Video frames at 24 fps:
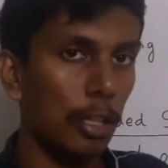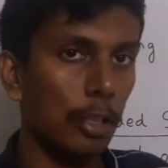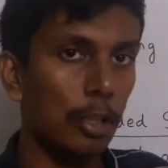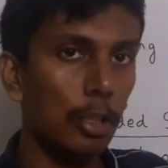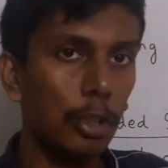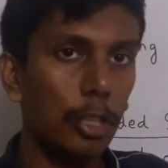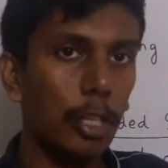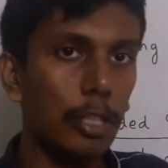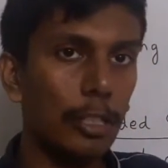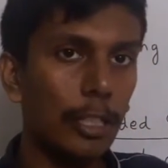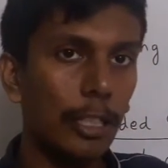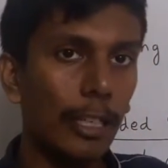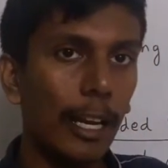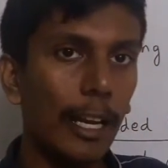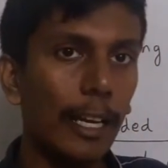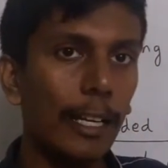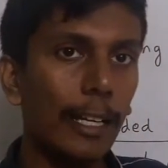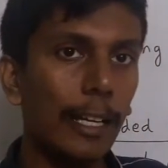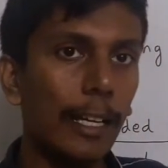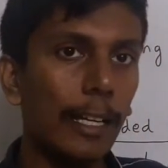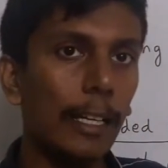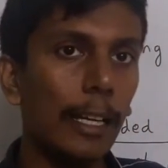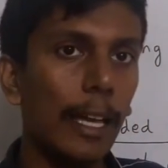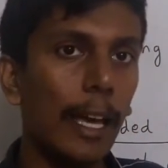
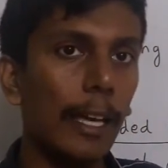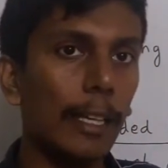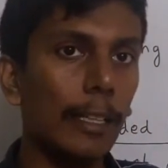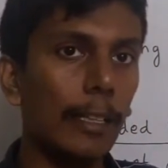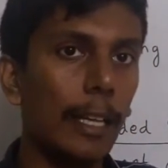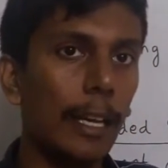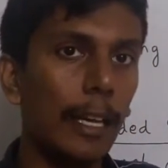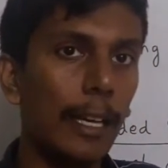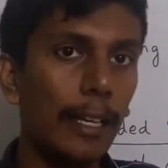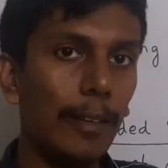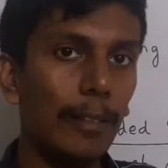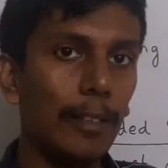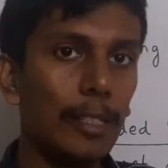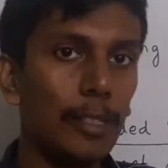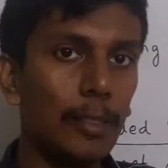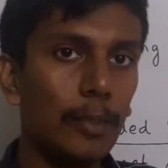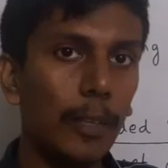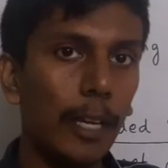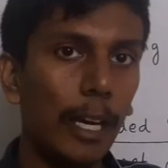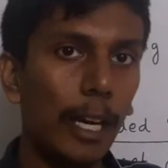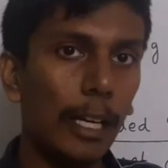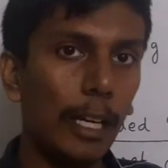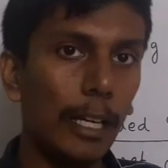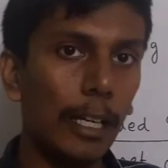2019, like the events
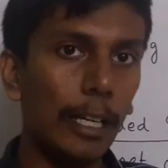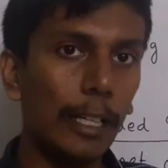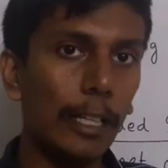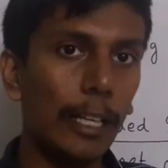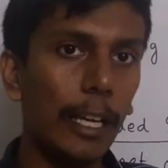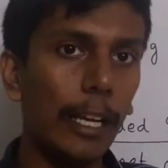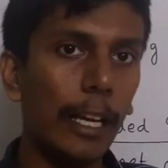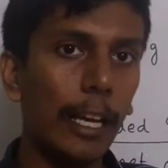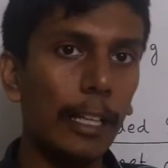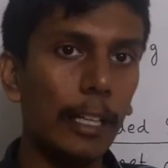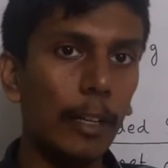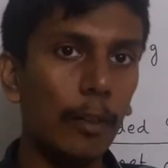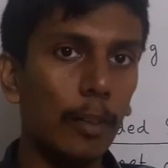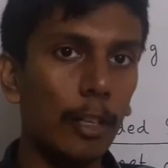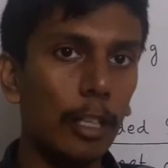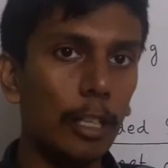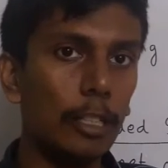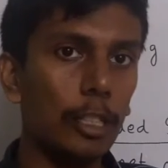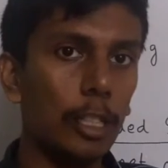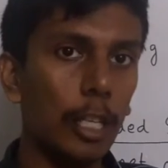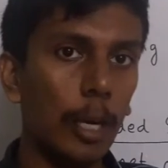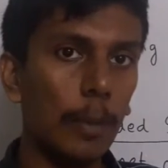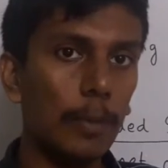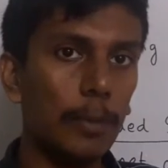we are conducting and the
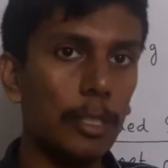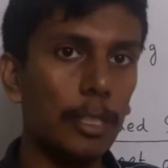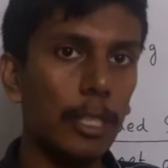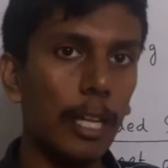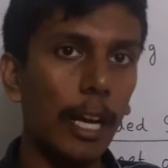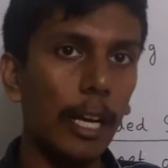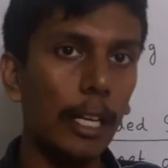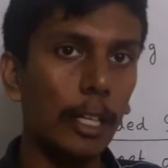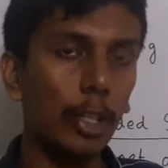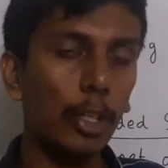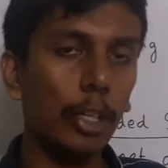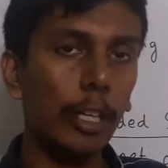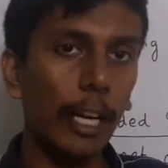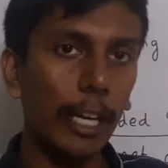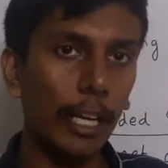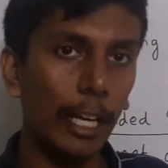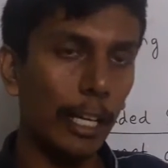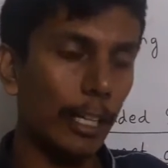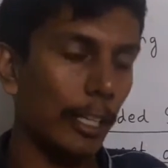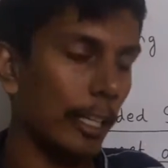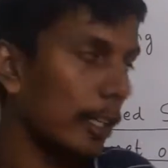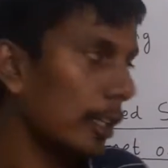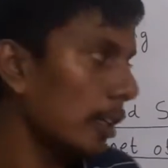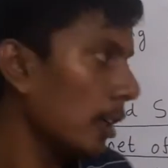workshops that you can
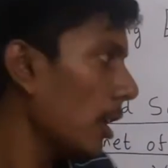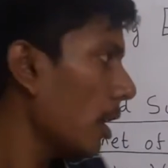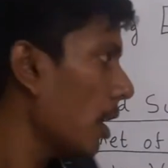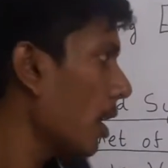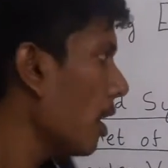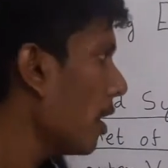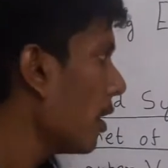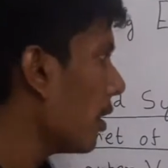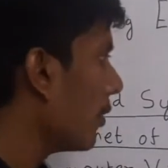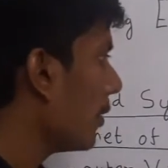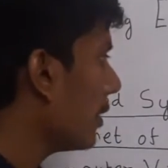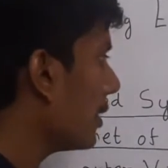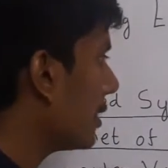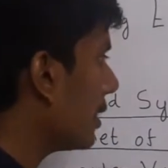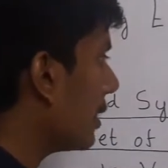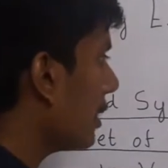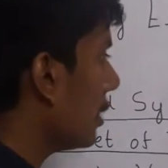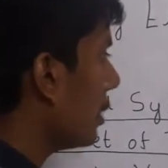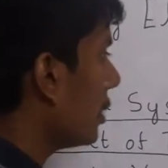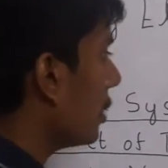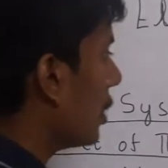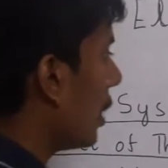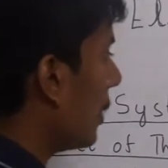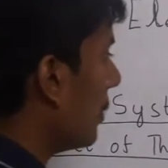attend, visit